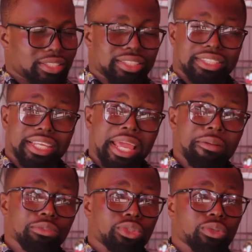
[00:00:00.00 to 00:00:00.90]
Same
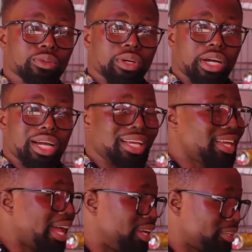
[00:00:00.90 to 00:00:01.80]
to
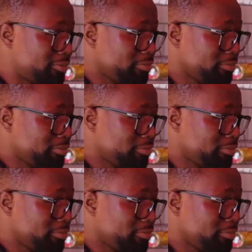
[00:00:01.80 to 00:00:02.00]
garlic.